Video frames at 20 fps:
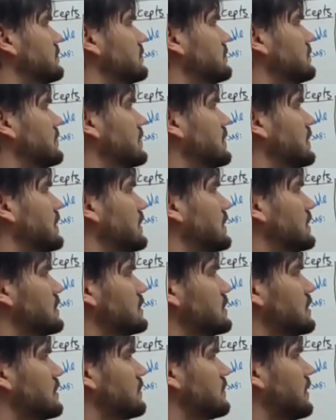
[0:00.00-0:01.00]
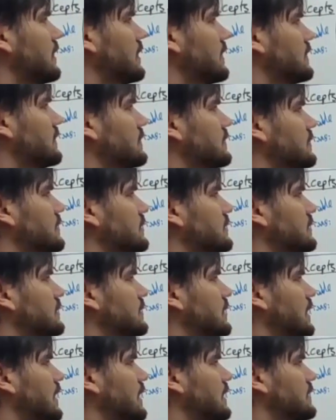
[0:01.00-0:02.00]
So you find
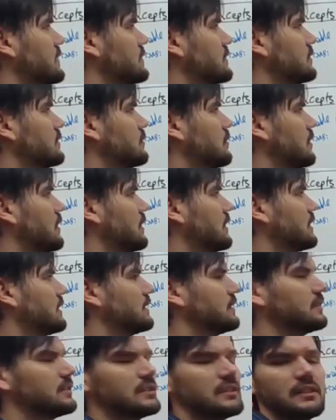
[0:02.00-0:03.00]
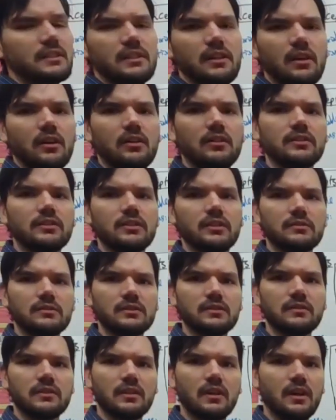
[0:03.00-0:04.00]
your x, your y, and your z all in
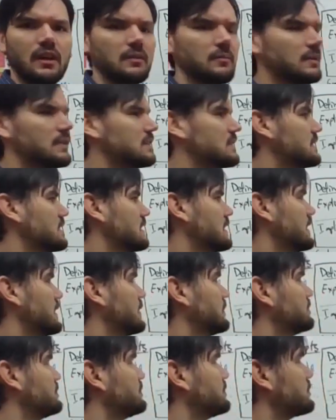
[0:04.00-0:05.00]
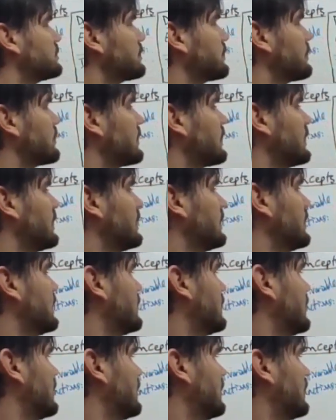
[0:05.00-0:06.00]
terms of a common t.
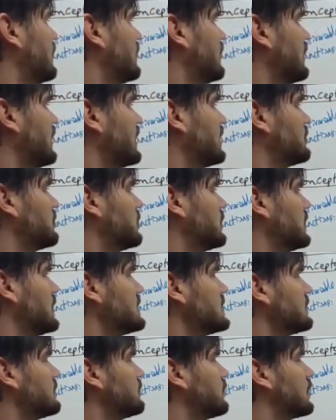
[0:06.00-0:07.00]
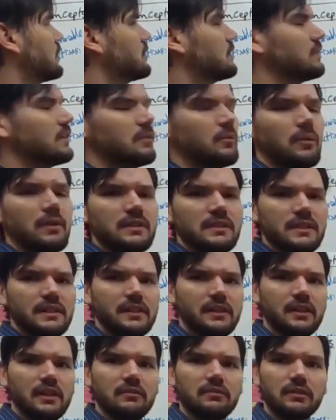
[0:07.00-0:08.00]
An implicit form of a
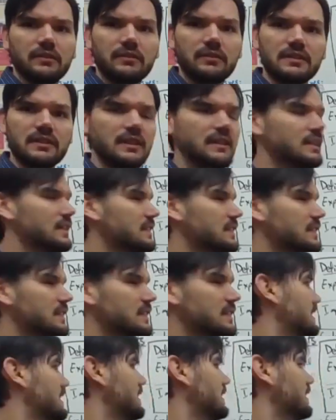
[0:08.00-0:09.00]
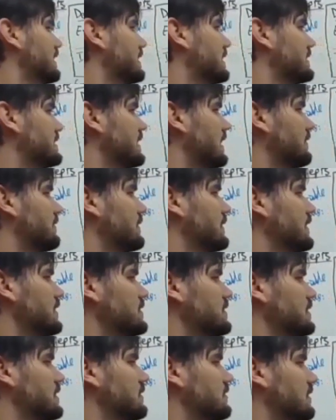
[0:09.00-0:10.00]
1D curve we've seen is the
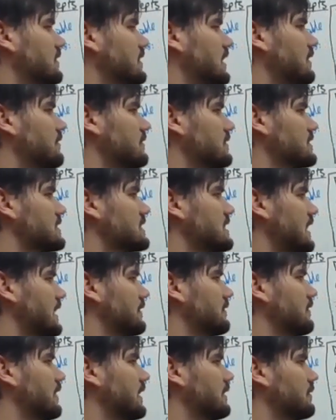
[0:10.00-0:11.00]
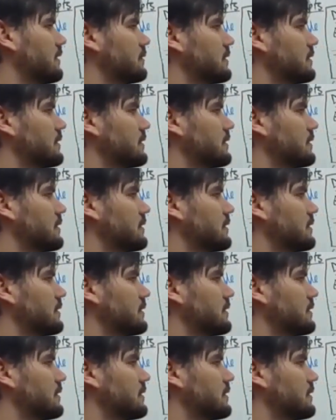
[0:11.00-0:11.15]
definition of a level set, right?